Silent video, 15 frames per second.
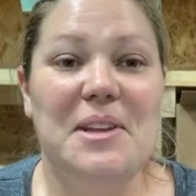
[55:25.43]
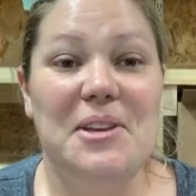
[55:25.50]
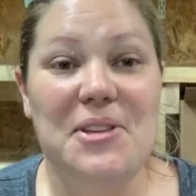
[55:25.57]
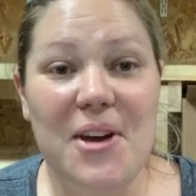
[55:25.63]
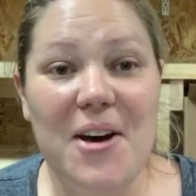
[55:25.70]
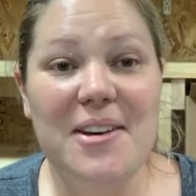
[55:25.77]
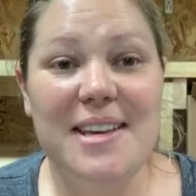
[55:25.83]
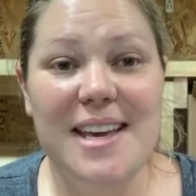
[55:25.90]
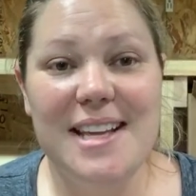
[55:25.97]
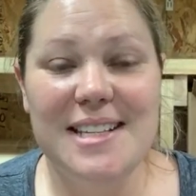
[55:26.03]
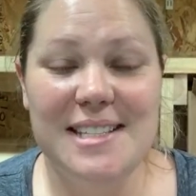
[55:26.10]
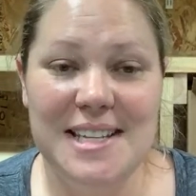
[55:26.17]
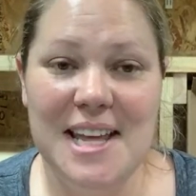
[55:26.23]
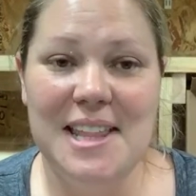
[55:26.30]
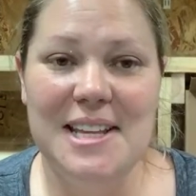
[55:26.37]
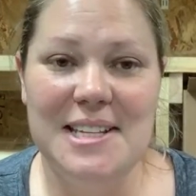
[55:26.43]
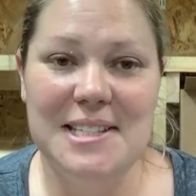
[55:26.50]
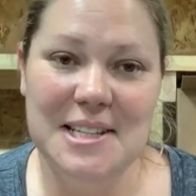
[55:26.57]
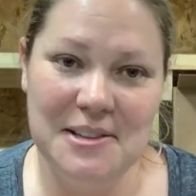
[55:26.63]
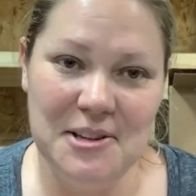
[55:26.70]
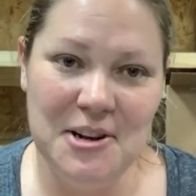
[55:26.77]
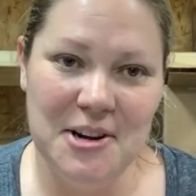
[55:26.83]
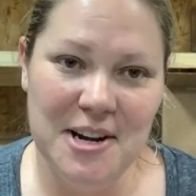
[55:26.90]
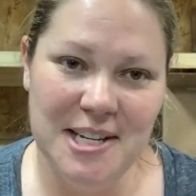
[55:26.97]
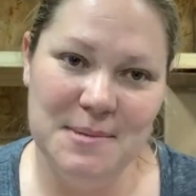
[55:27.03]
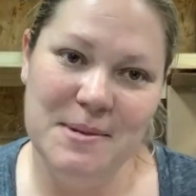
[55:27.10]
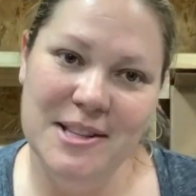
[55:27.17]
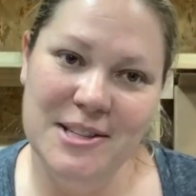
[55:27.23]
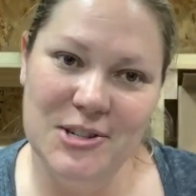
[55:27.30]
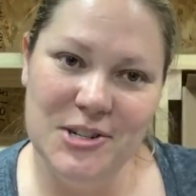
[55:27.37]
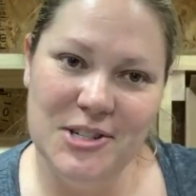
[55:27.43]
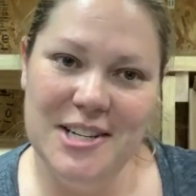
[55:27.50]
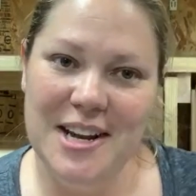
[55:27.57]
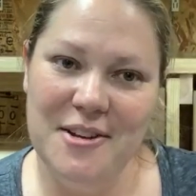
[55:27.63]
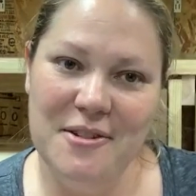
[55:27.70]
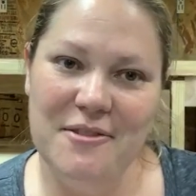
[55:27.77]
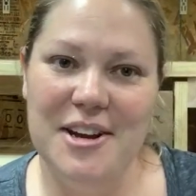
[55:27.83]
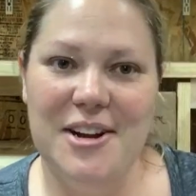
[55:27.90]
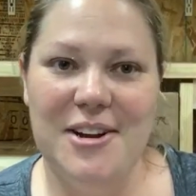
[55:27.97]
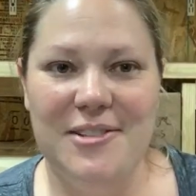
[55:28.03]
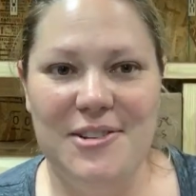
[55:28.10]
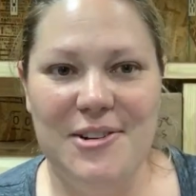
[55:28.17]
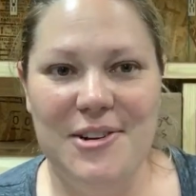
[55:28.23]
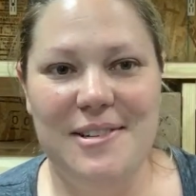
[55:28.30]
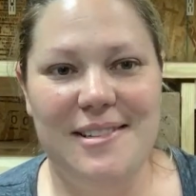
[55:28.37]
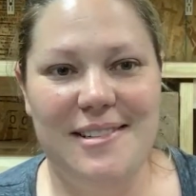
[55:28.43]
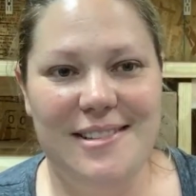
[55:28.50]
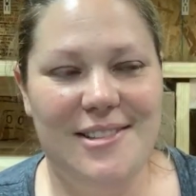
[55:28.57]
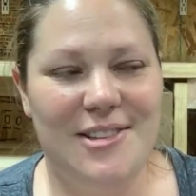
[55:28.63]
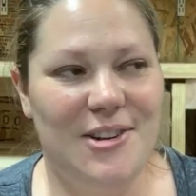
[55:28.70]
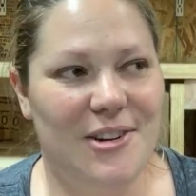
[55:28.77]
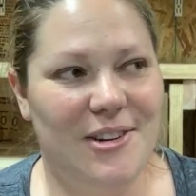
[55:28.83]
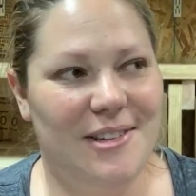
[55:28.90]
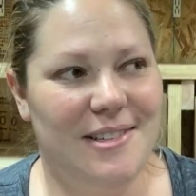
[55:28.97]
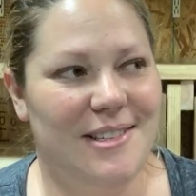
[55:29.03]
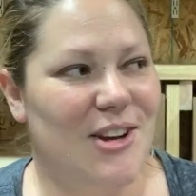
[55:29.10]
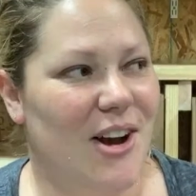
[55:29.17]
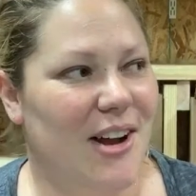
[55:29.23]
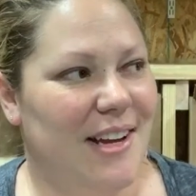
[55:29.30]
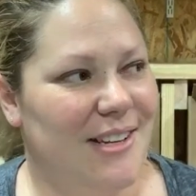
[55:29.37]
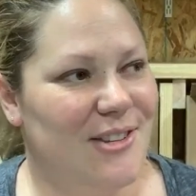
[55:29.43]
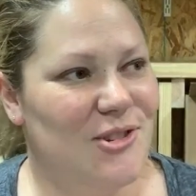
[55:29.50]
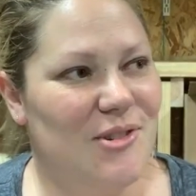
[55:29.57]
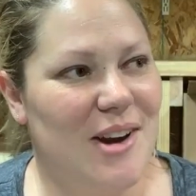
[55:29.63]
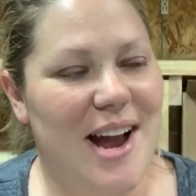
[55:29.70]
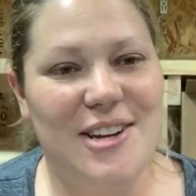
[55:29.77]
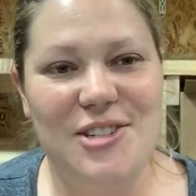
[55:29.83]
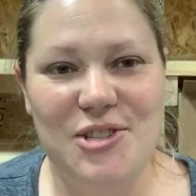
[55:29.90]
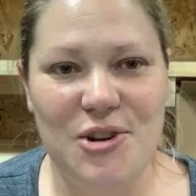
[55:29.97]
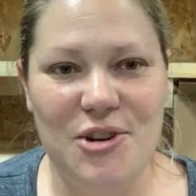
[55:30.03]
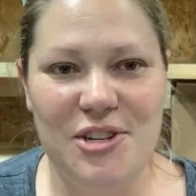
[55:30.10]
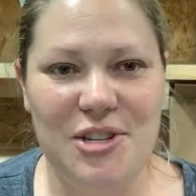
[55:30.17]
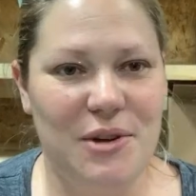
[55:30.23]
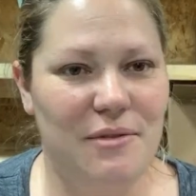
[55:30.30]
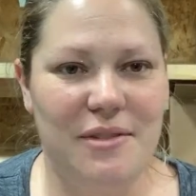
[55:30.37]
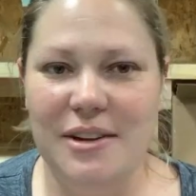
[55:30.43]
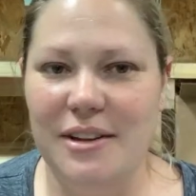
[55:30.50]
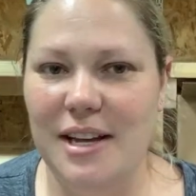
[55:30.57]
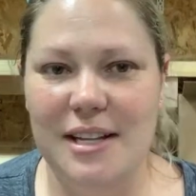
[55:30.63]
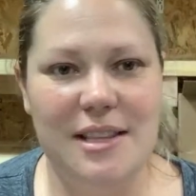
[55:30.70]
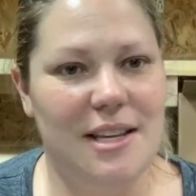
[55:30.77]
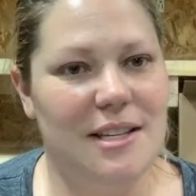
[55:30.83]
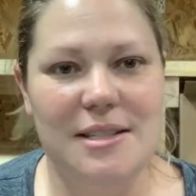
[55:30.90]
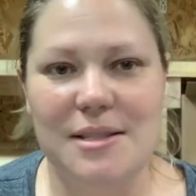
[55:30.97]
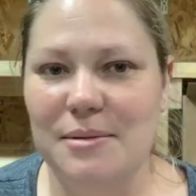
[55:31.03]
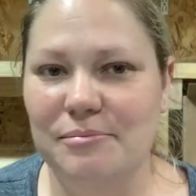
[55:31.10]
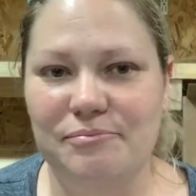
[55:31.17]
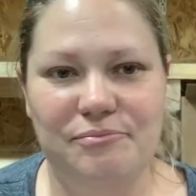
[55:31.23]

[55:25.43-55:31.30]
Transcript: Y'all can't see this. The Glitter Husbands are standing over here and they're talking trash. They're just over there like this.